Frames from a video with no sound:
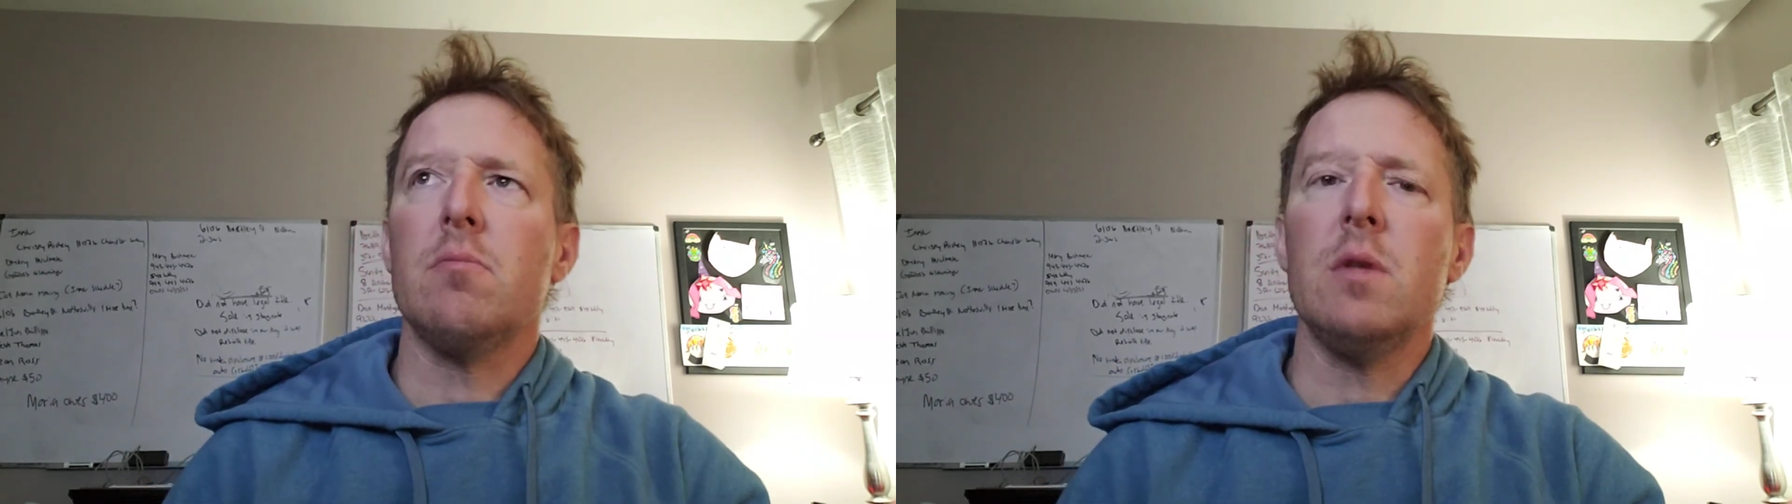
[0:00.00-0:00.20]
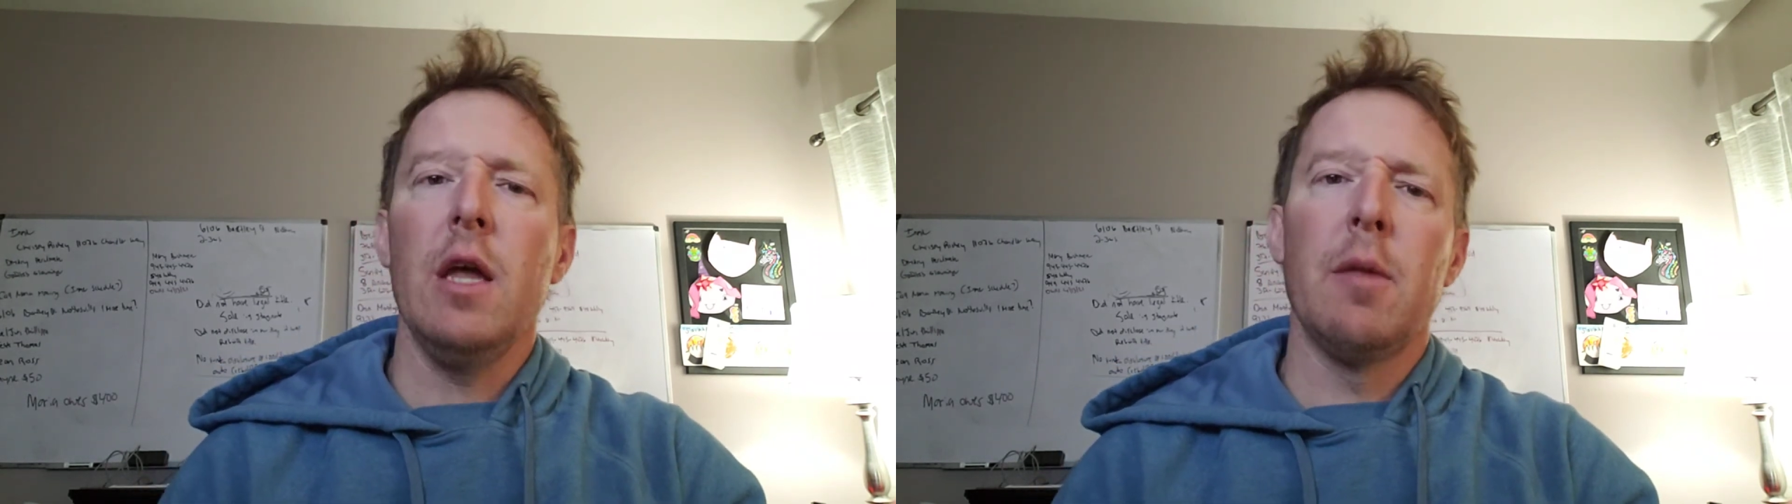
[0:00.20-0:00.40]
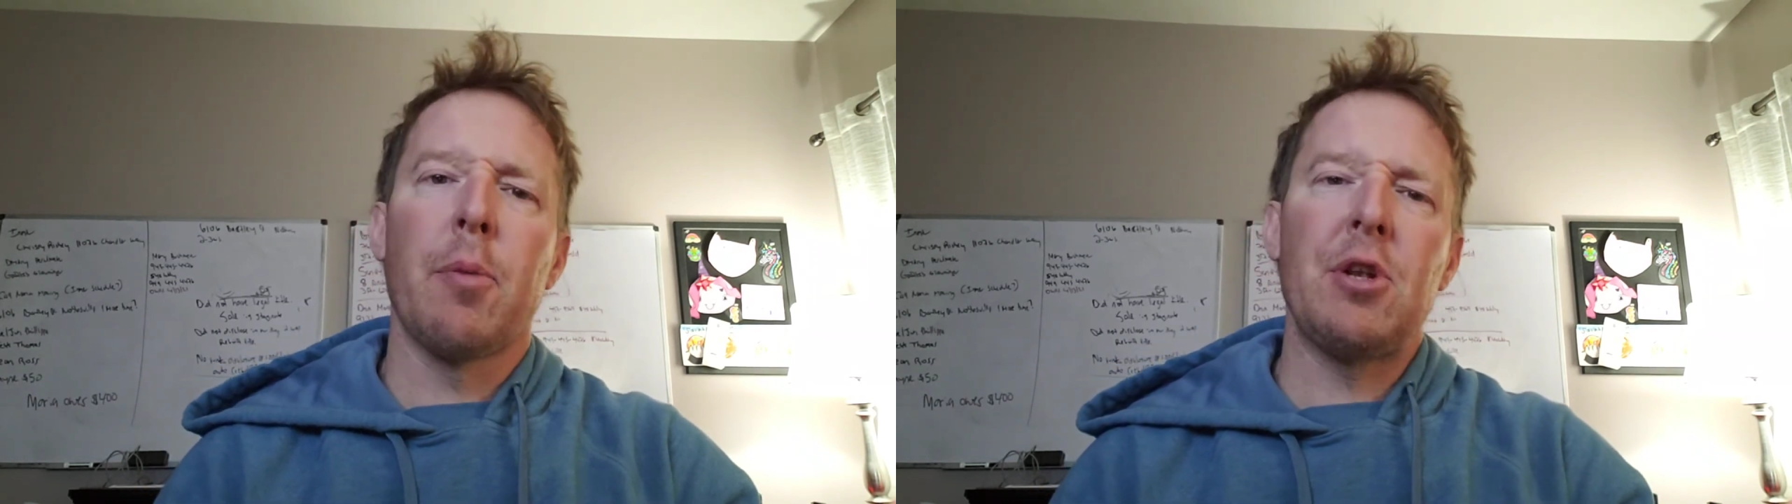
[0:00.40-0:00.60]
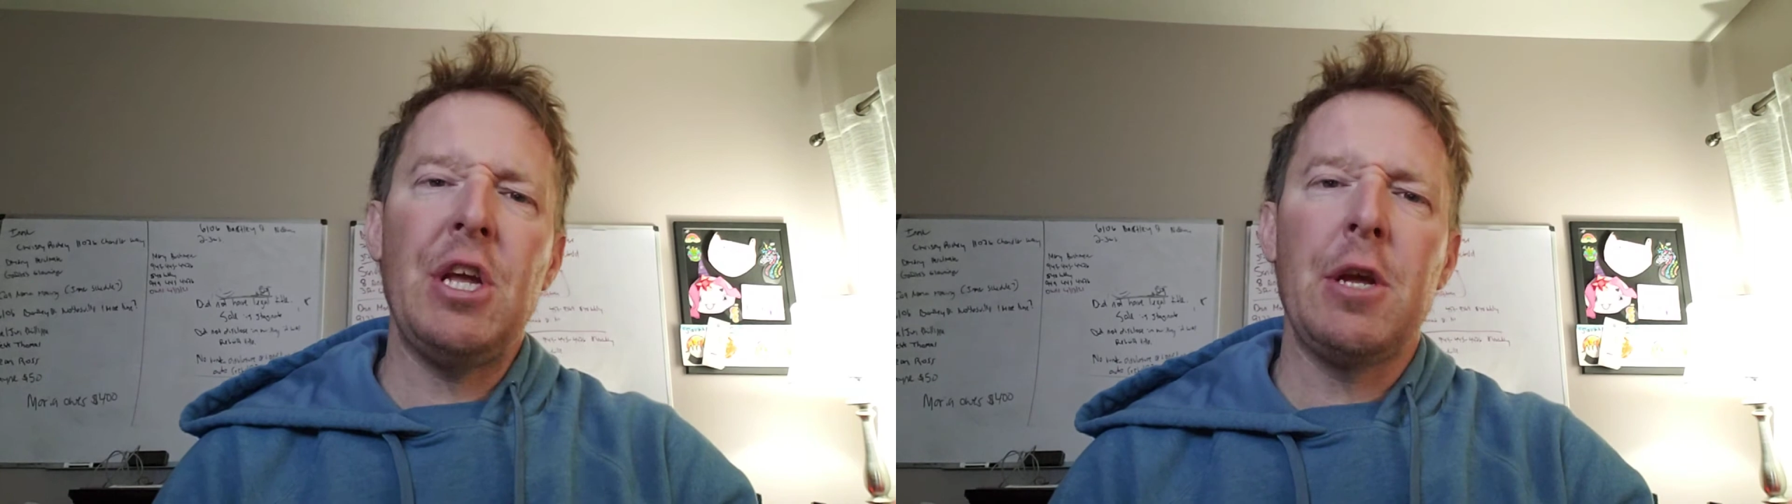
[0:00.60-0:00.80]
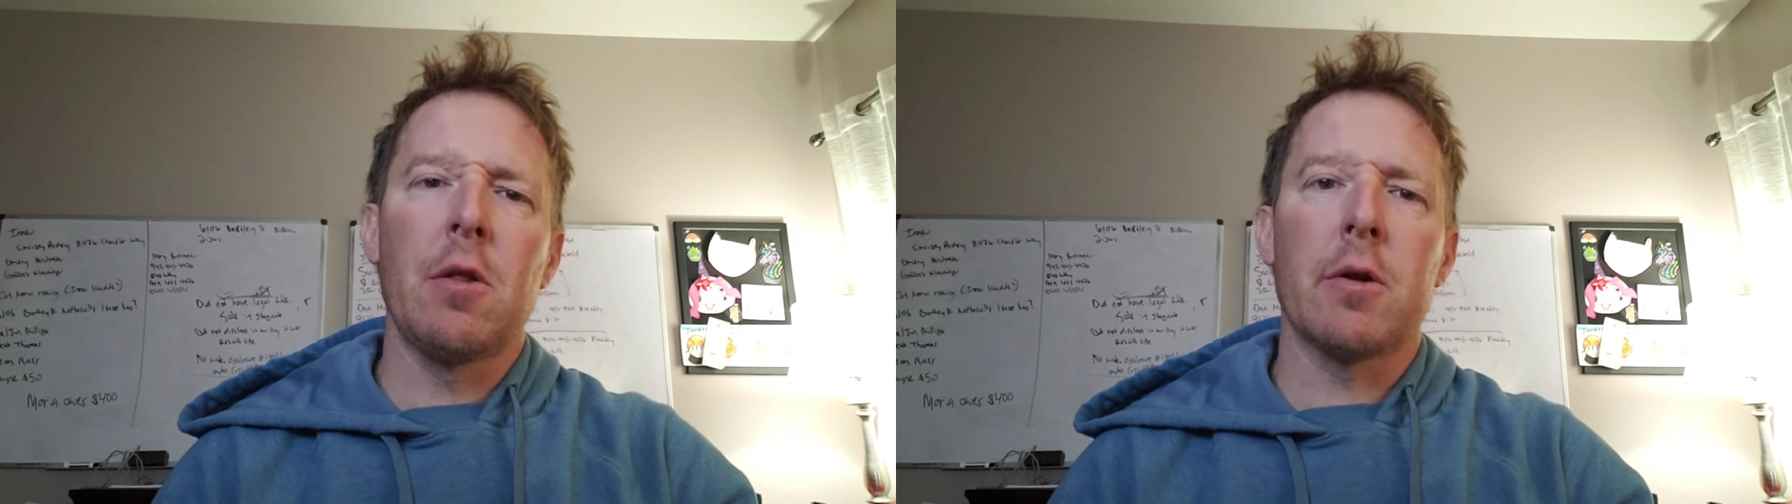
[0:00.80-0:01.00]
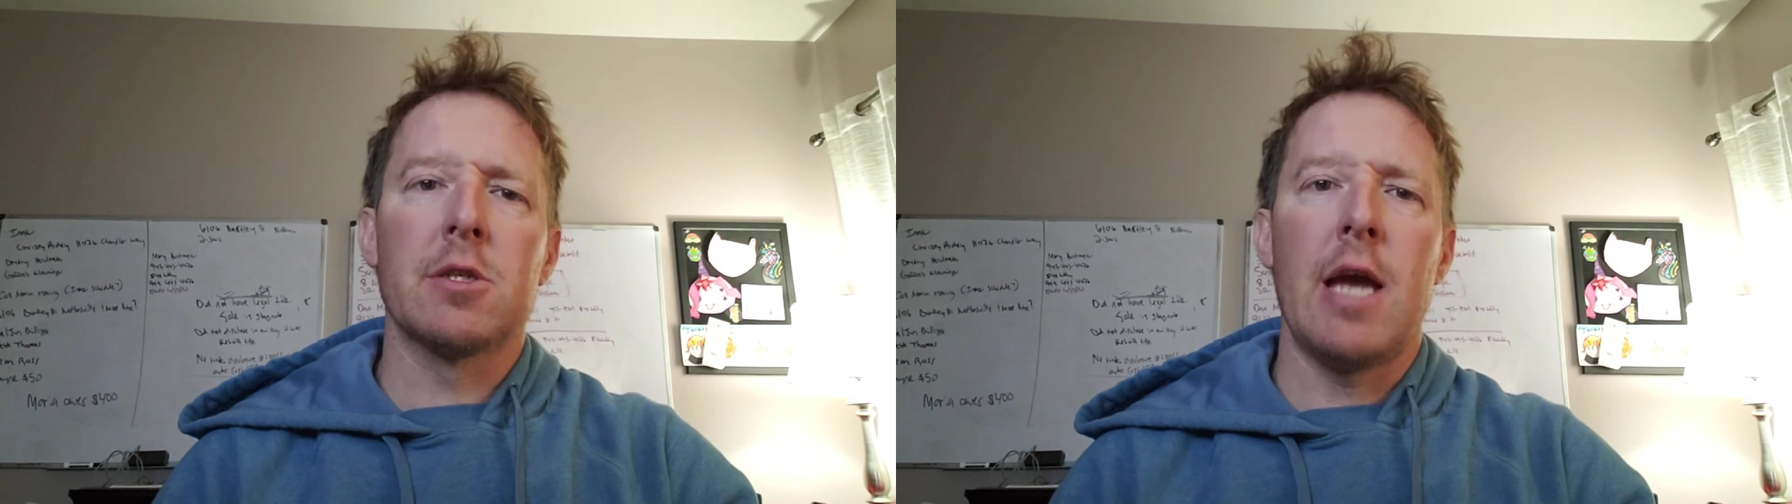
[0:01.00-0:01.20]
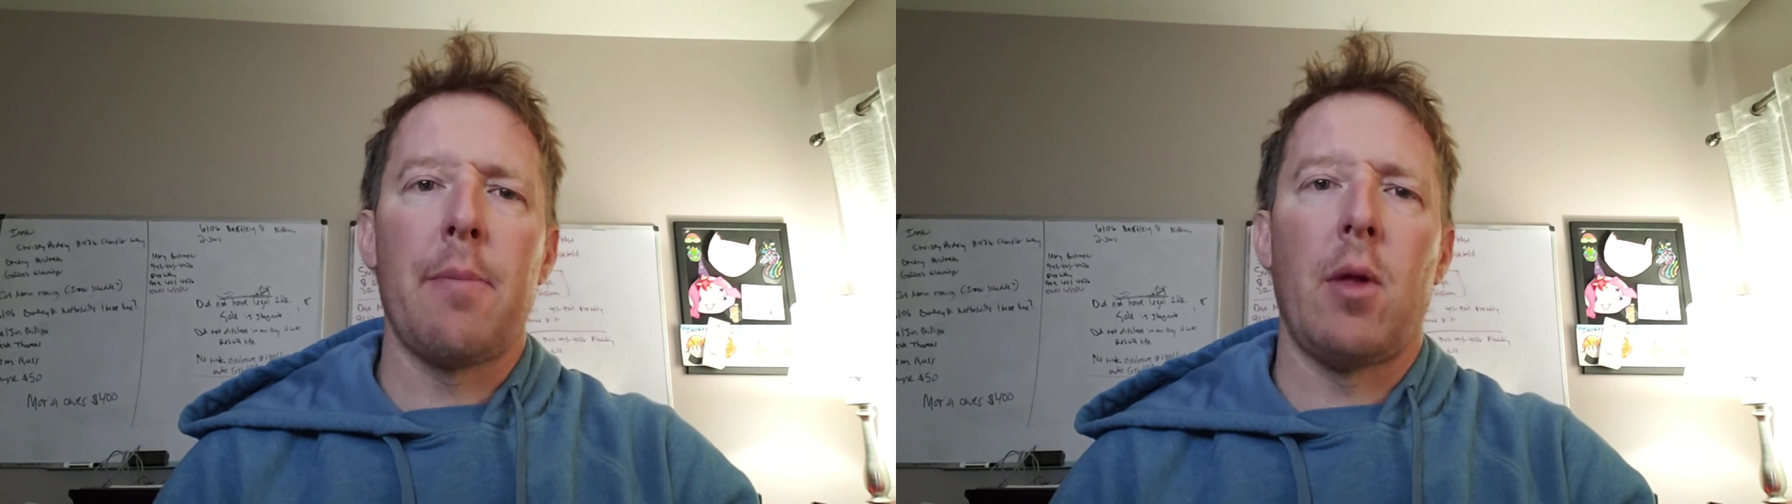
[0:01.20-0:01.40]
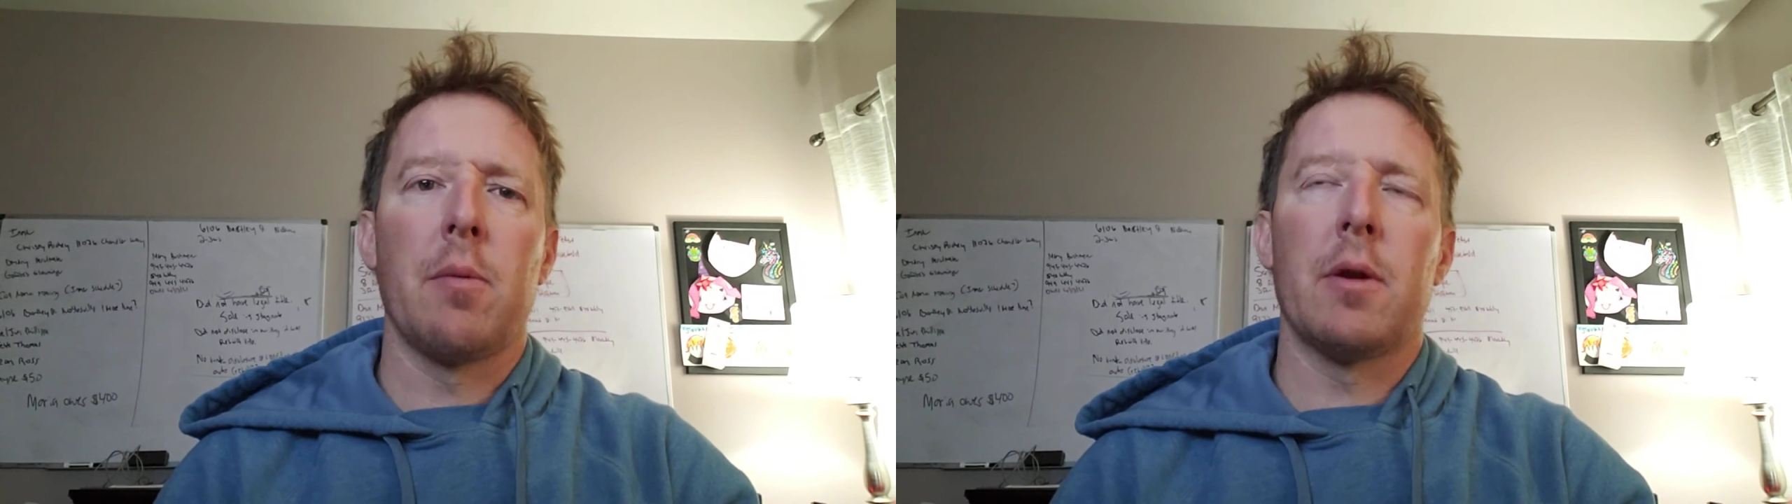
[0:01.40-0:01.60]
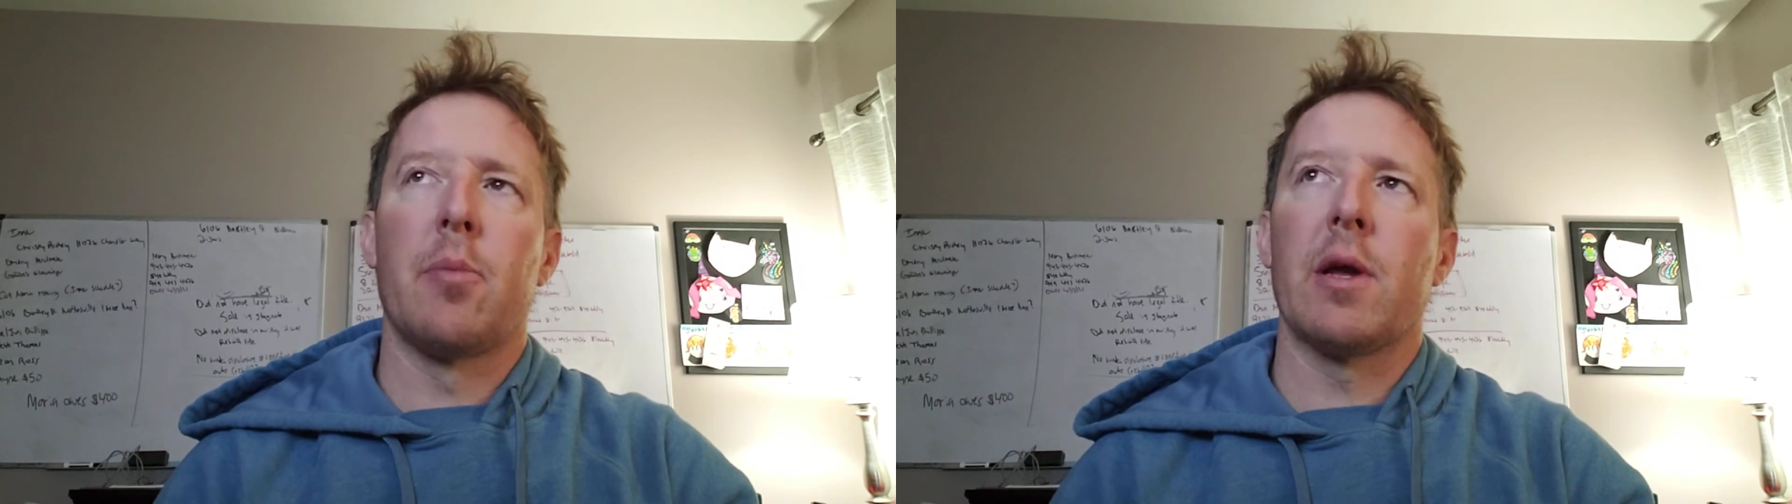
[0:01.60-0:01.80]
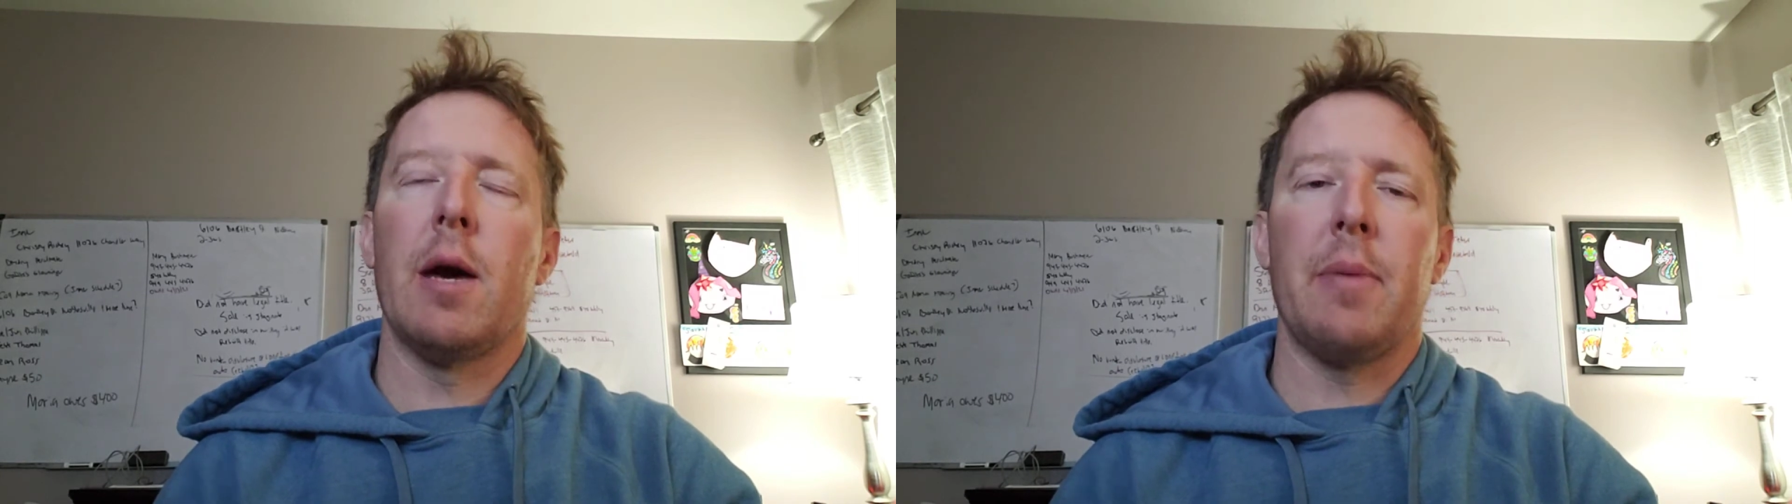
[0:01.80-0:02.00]
in the particular example I'm going to
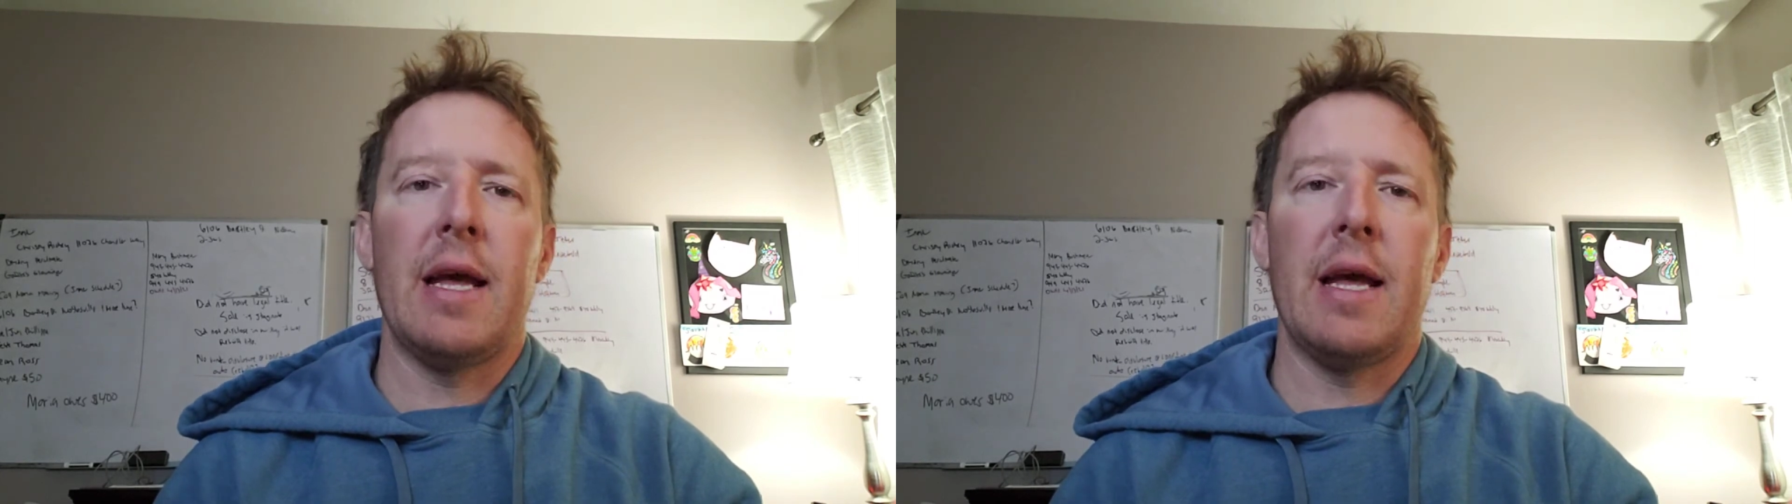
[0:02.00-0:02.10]
bring up,